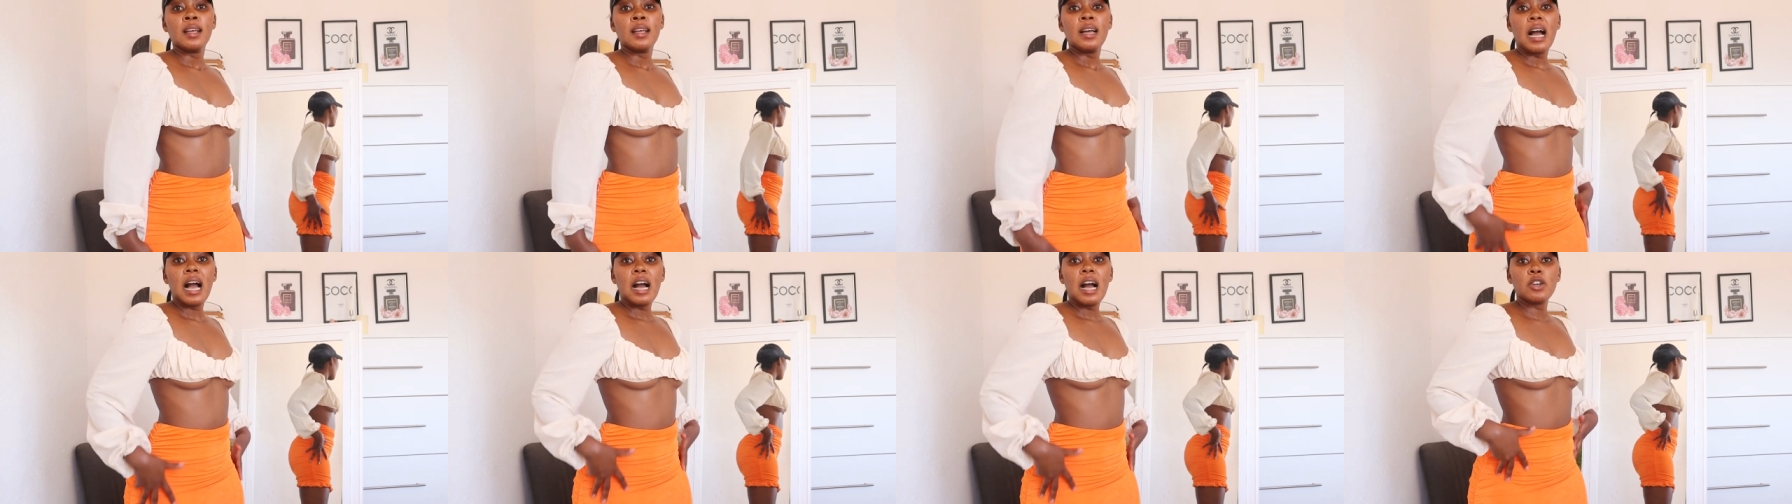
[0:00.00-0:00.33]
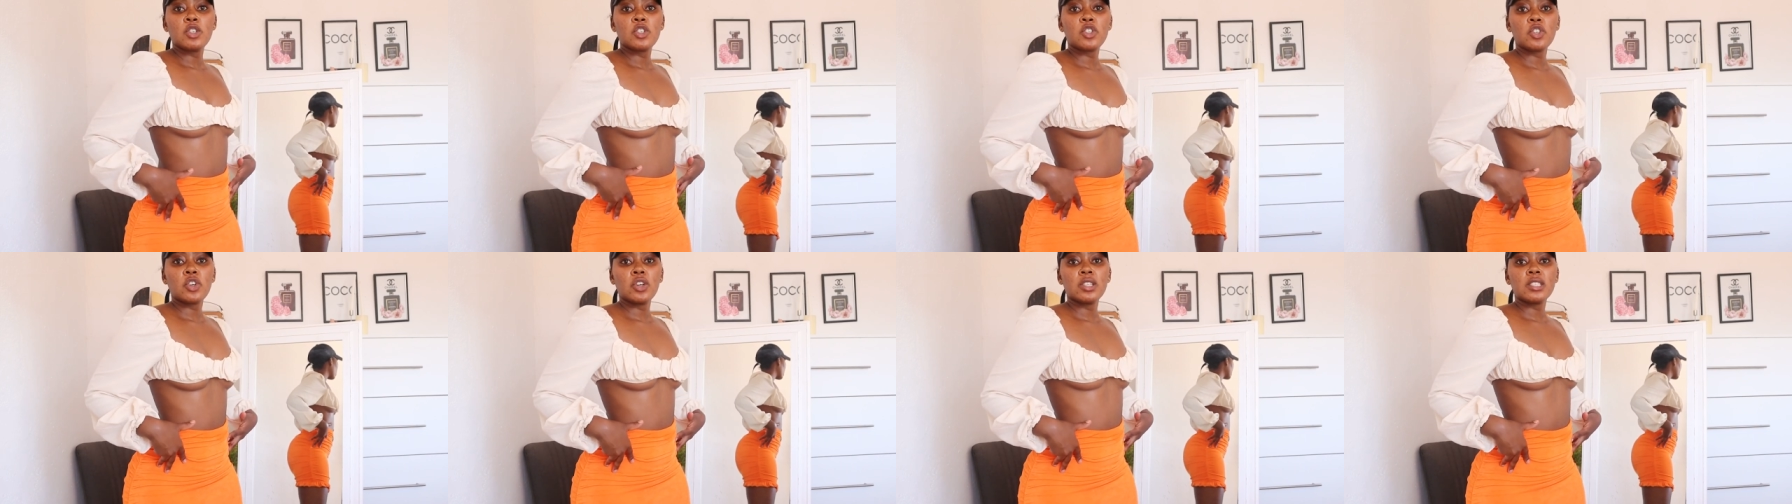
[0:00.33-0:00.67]
how
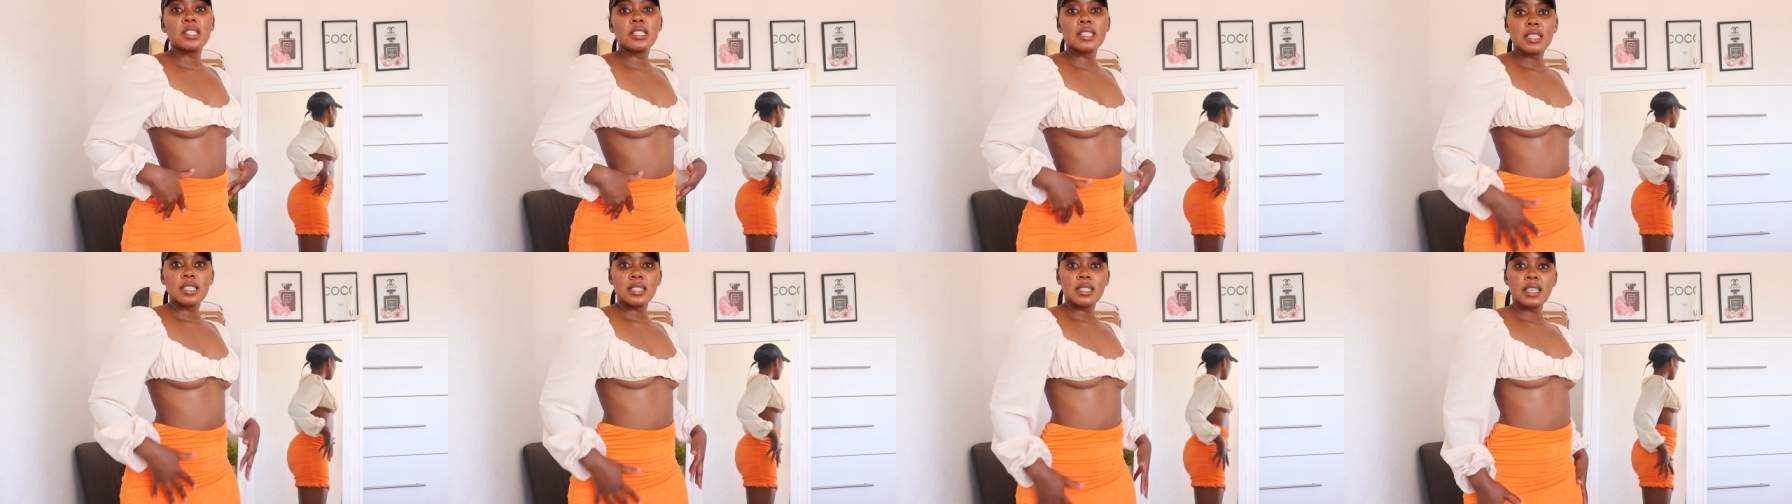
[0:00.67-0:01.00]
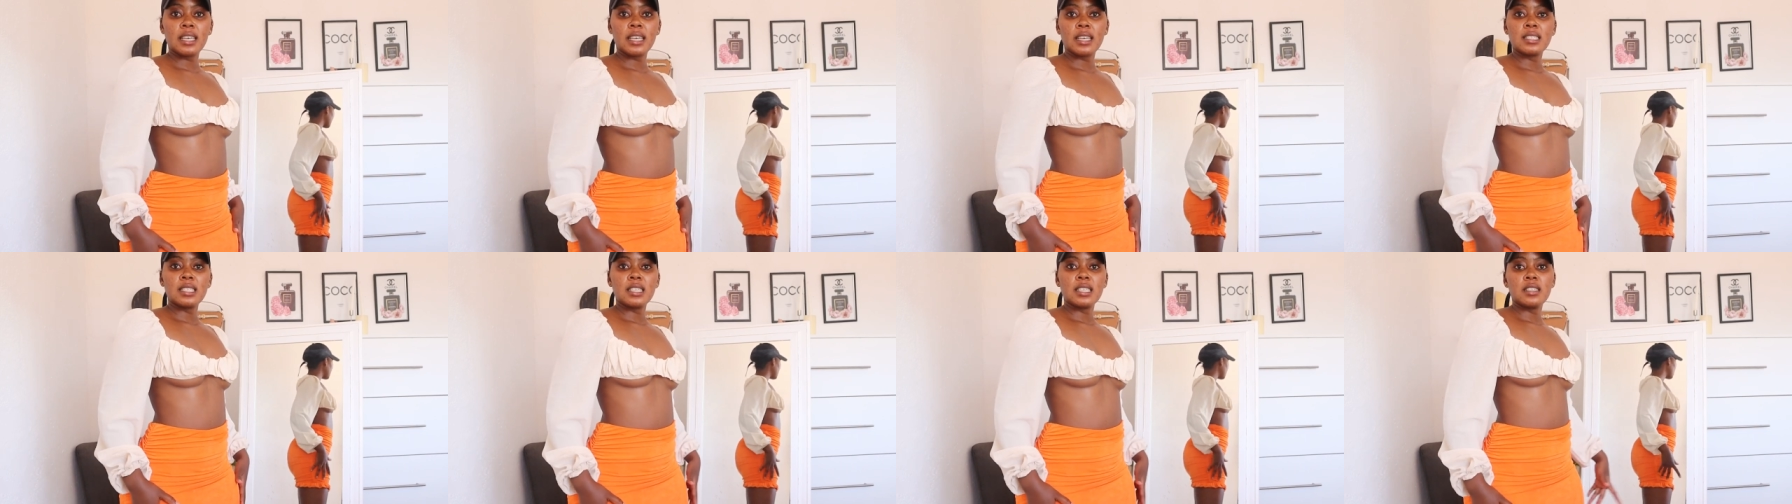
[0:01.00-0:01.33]
short the
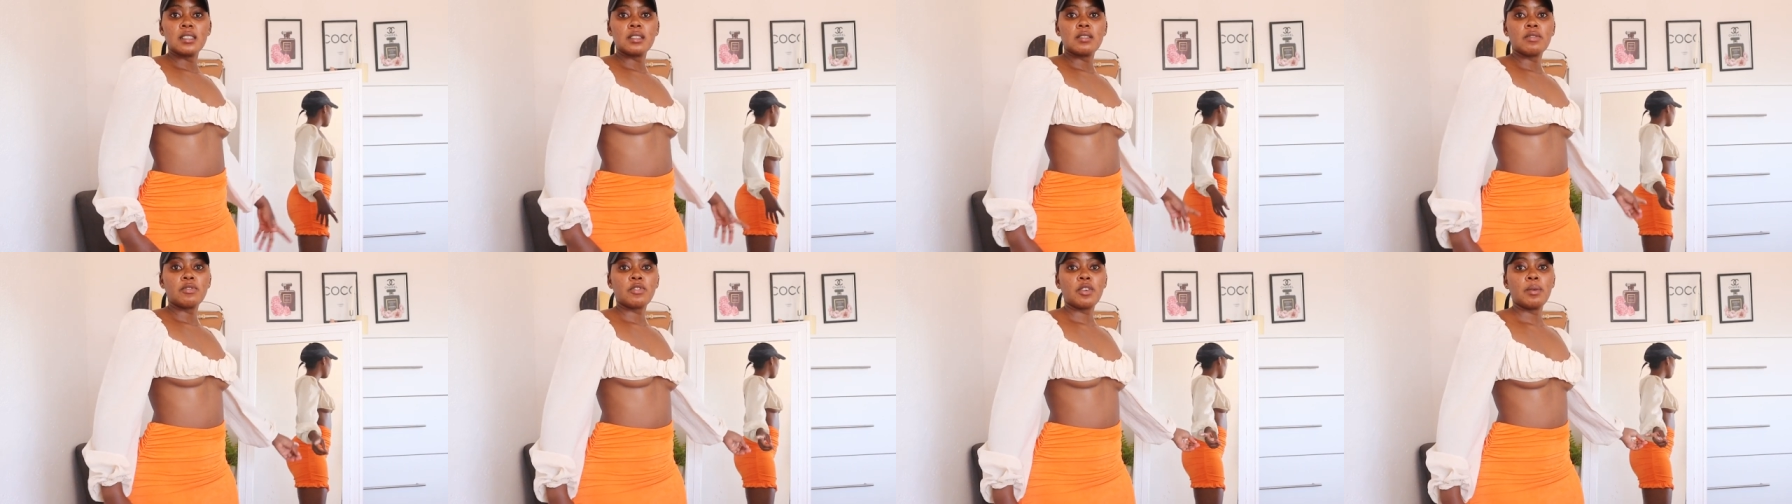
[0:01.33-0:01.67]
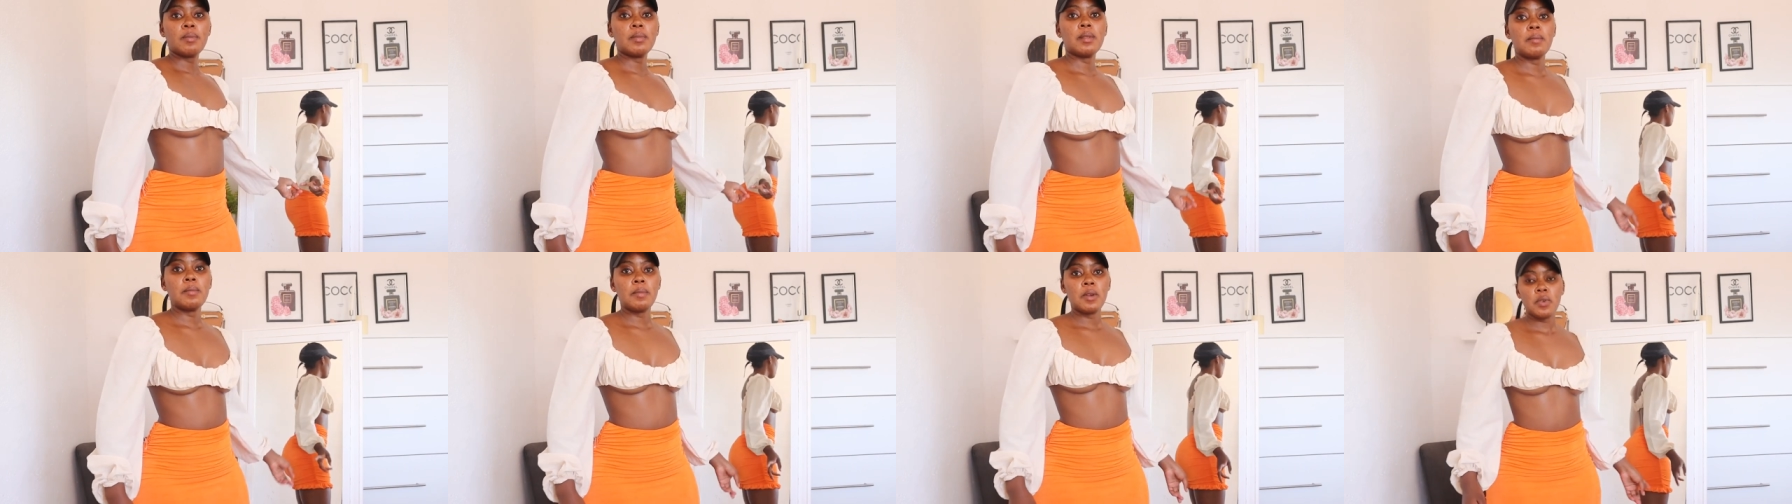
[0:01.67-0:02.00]
skirt is
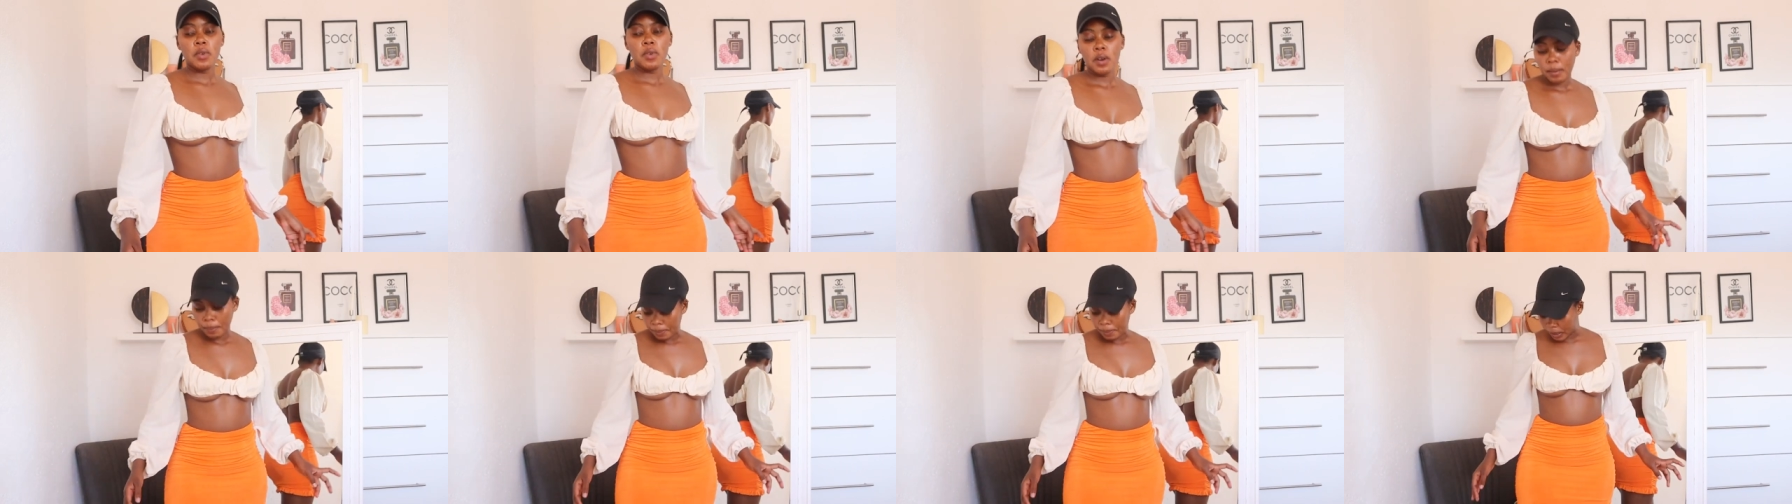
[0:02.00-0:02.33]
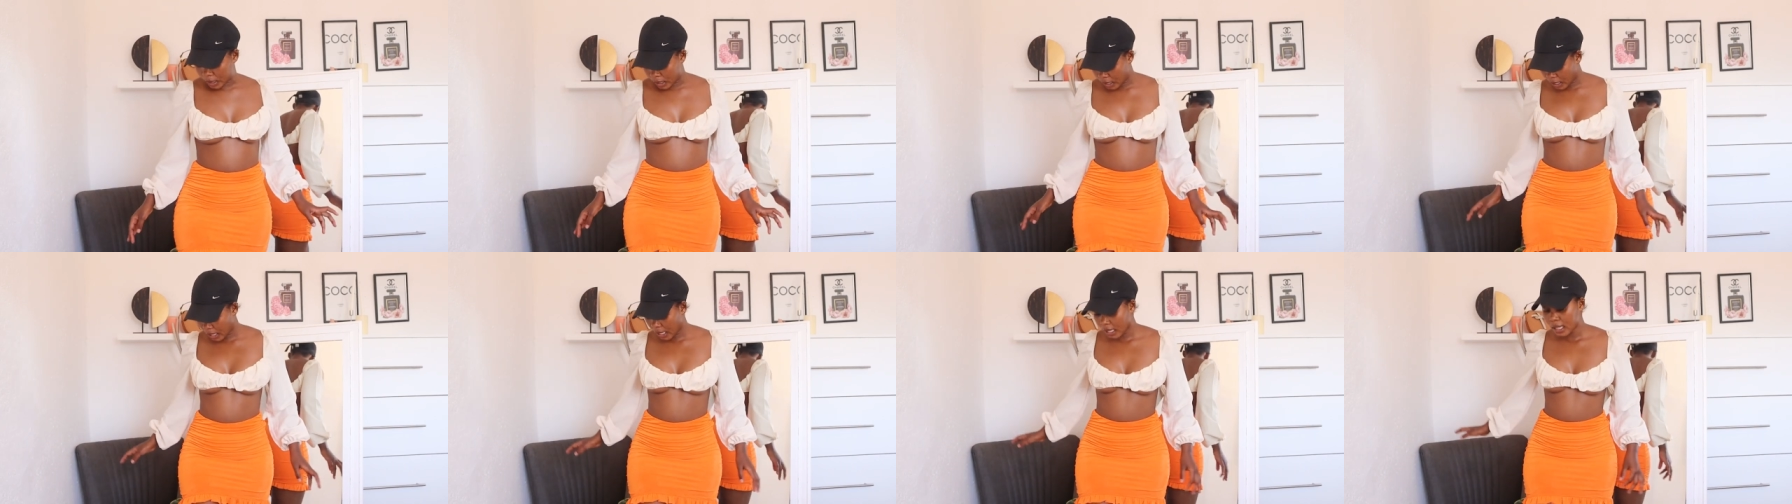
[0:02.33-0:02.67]
from the mirror,
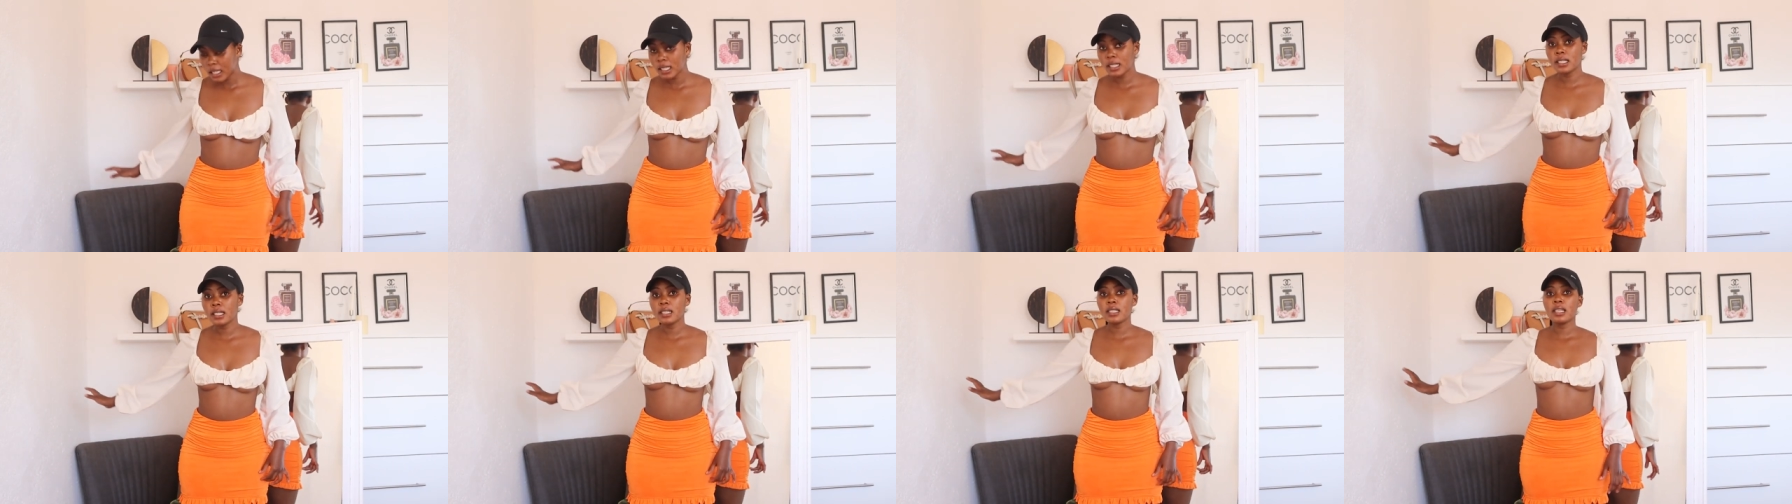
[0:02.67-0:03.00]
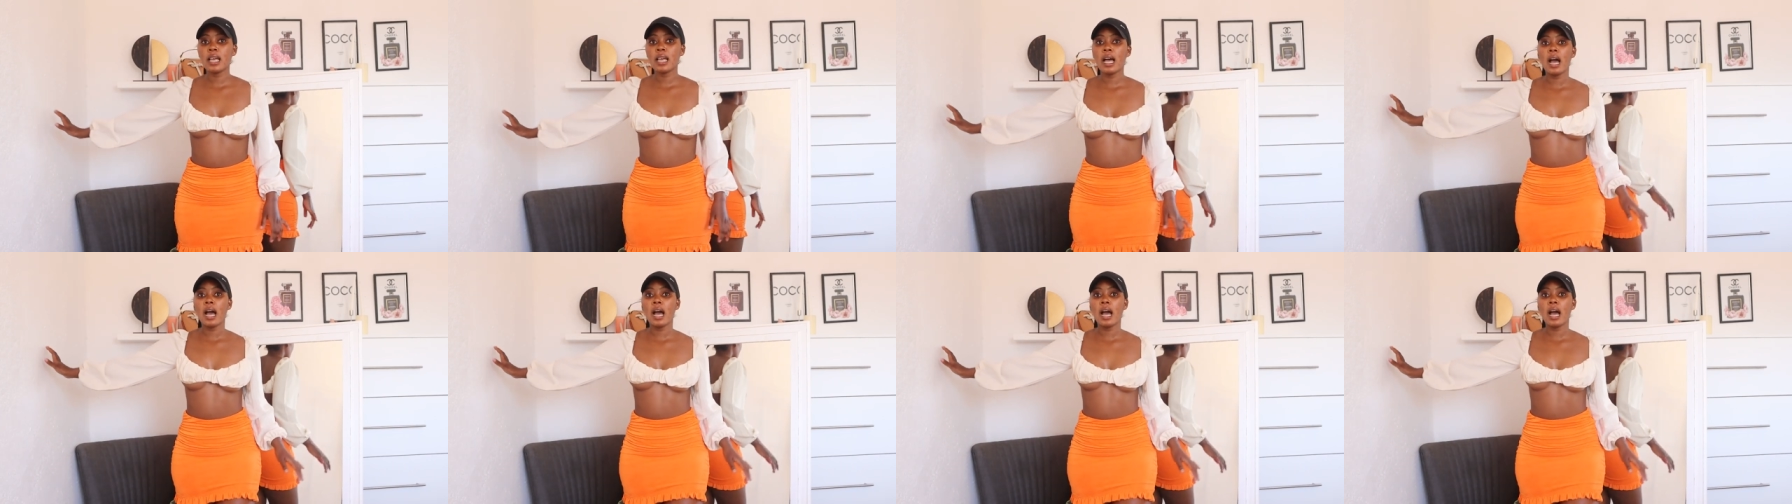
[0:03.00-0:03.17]
but yeah, this is